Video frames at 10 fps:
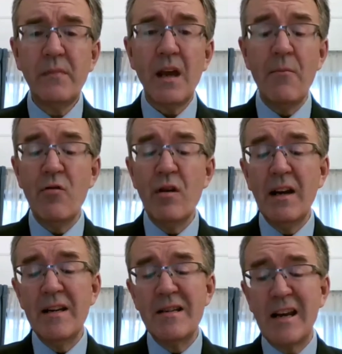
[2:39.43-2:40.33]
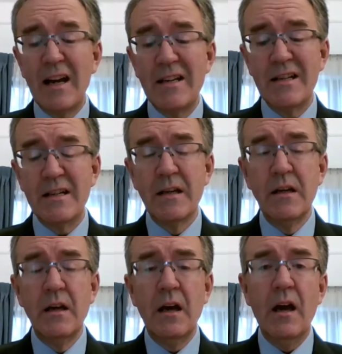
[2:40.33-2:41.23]
I'm really delighted
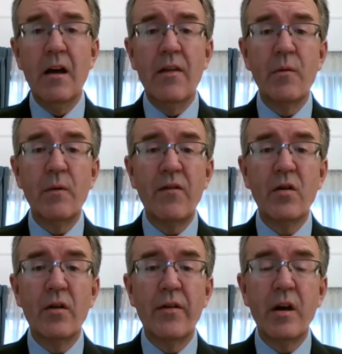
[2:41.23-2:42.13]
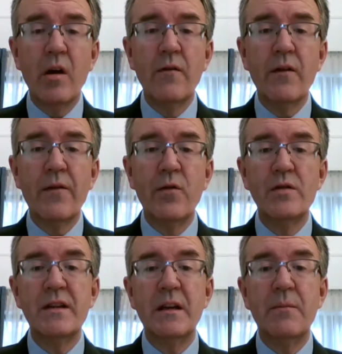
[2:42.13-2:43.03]
that we've got over
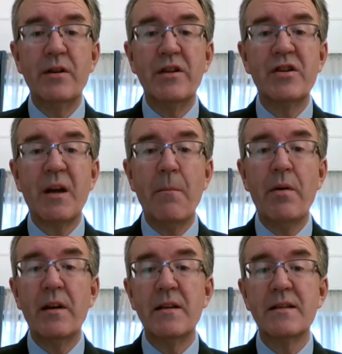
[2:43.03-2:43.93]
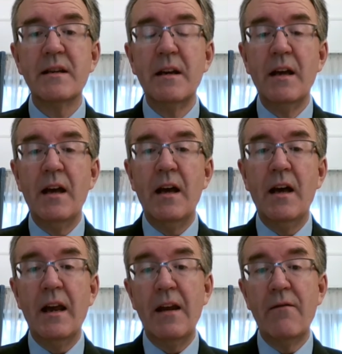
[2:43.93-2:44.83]
40 British companies
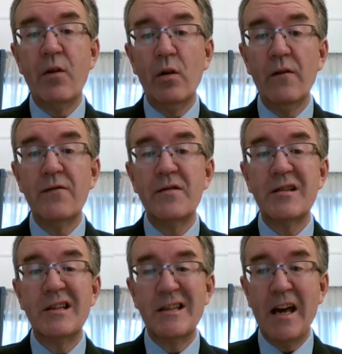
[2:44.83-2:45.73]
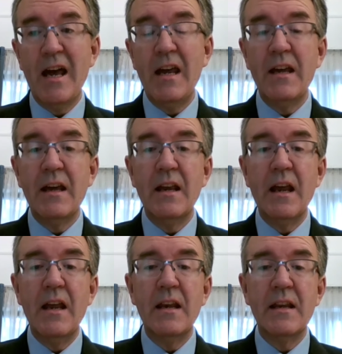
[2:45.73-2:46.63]
involved today
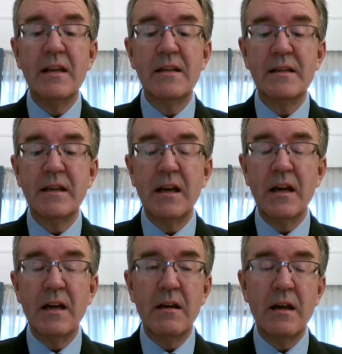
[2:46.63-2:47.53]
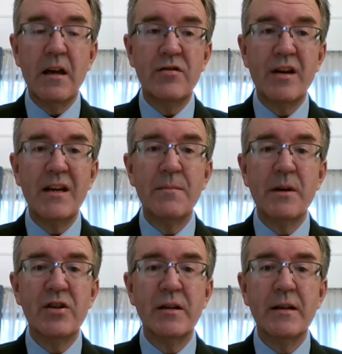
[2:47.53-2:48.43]
in this trade
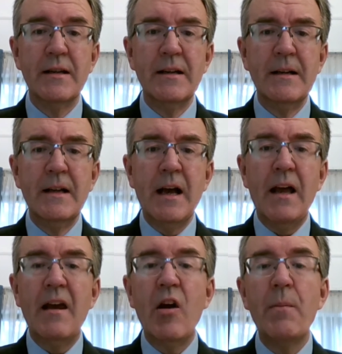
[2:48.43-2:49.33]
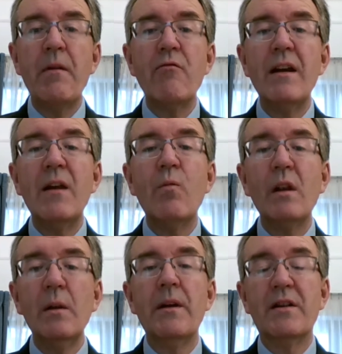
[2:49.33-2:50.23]
mission. And I hope it really
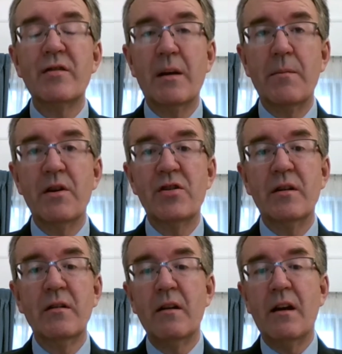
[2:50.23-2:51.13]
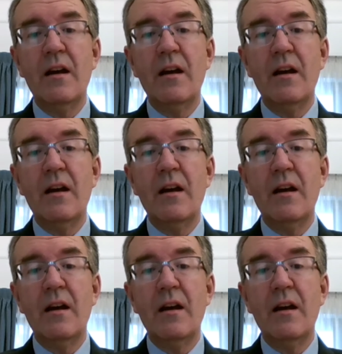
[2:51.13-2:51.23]
will be a trade mission